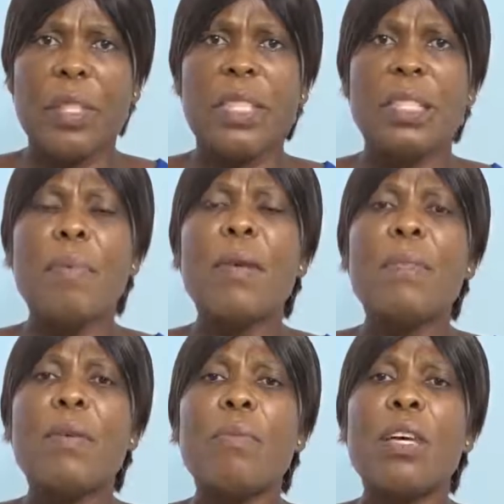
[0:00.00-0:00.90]
The
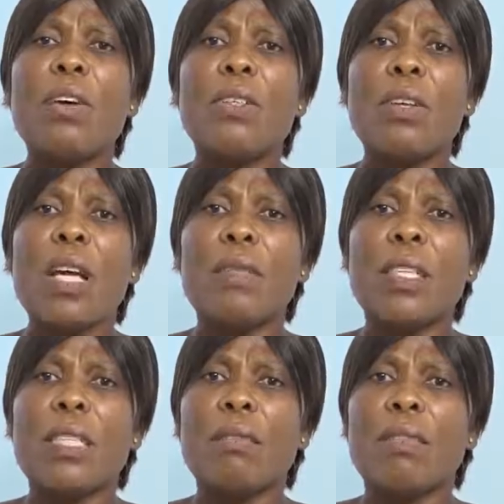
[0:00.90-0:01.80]
baby may also have
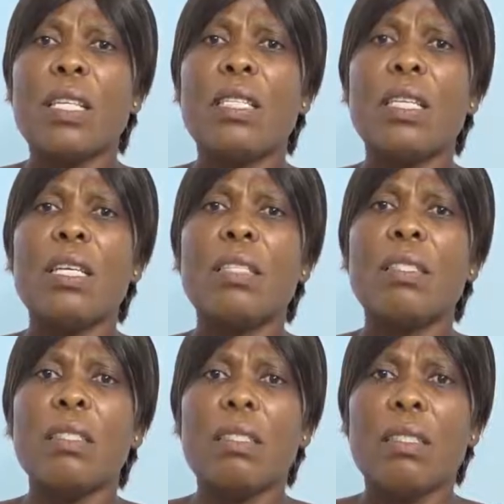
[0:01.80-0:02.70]
this grunting
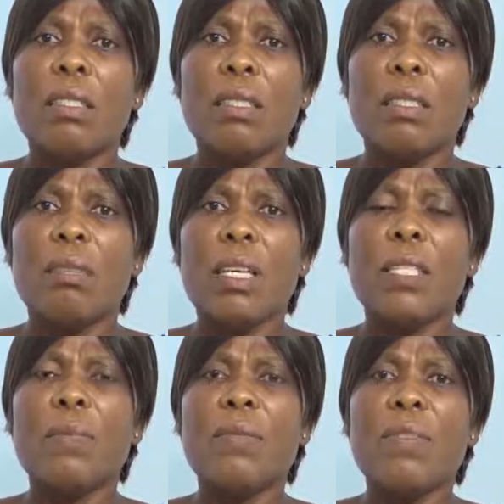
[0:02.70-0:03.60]

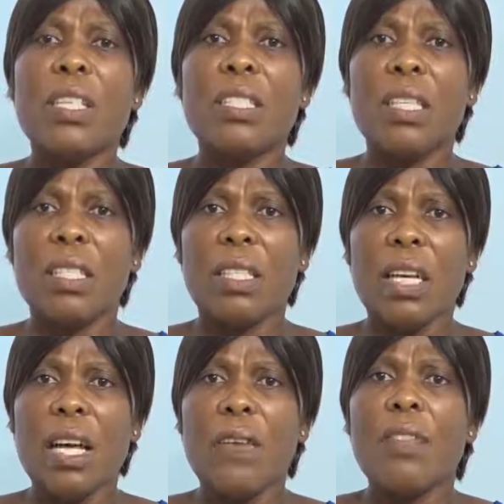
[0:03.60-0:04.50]
respiration
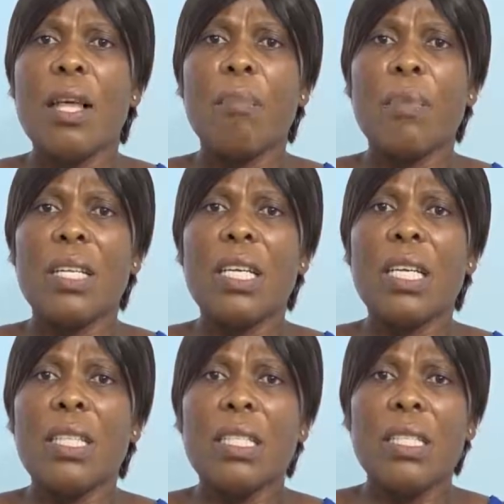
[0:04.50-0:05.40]
after
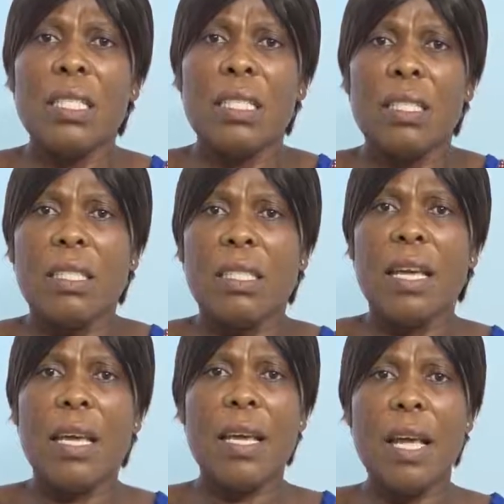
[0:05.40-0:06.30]
bringing
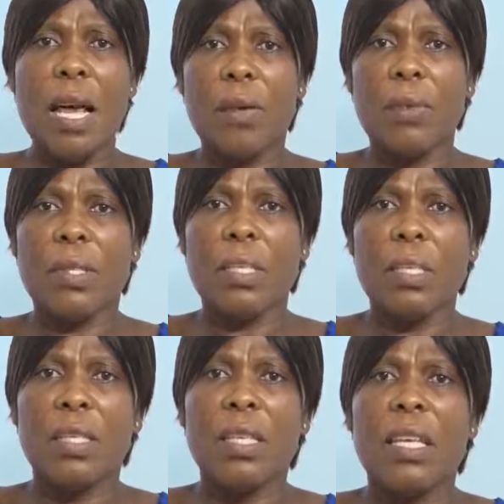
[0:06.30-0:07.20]
air out.
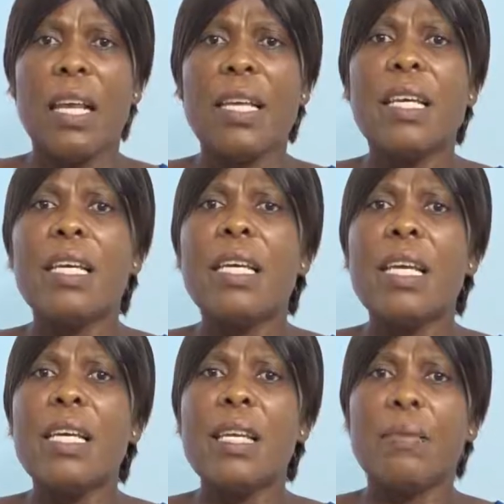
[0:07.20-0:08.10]
And then the
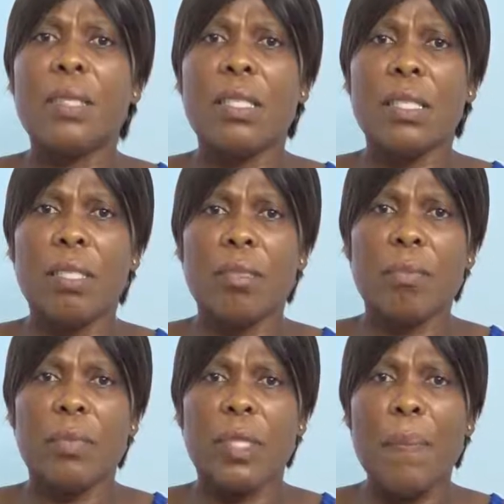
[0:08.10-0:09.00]
lips,
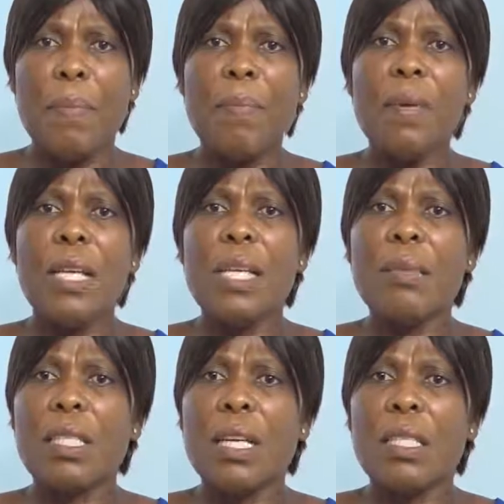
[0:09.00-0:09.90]
the baby
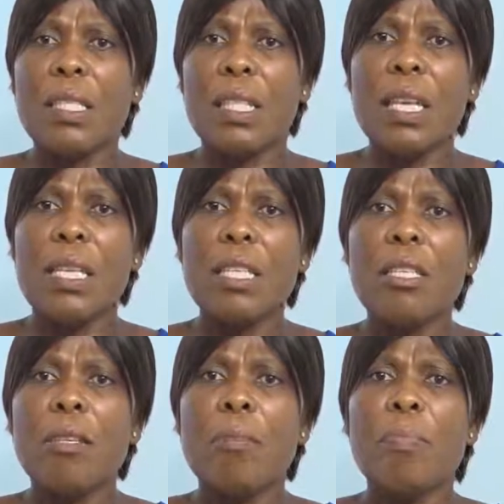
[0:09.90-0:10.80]
lips and skin
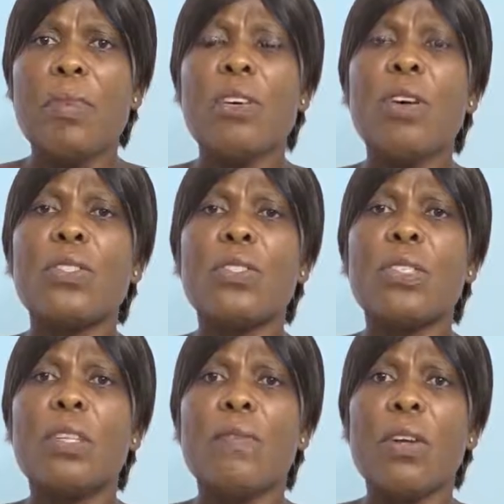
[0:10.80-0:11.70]
may also
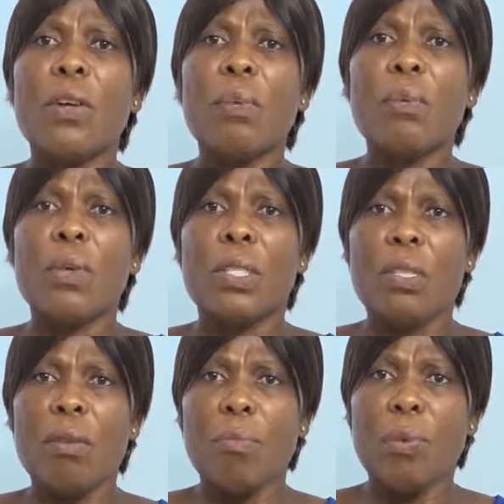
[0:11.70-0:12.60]
develop what?
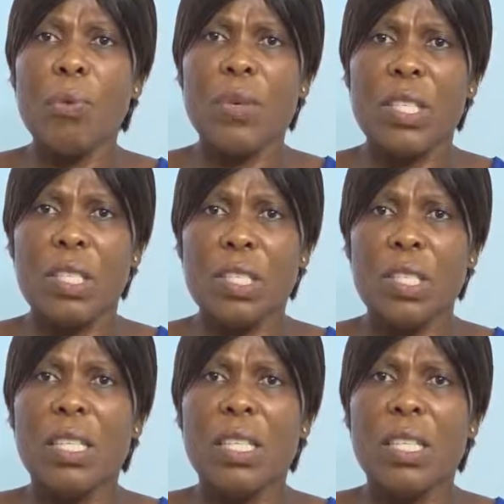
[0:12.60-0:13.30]
Bluish.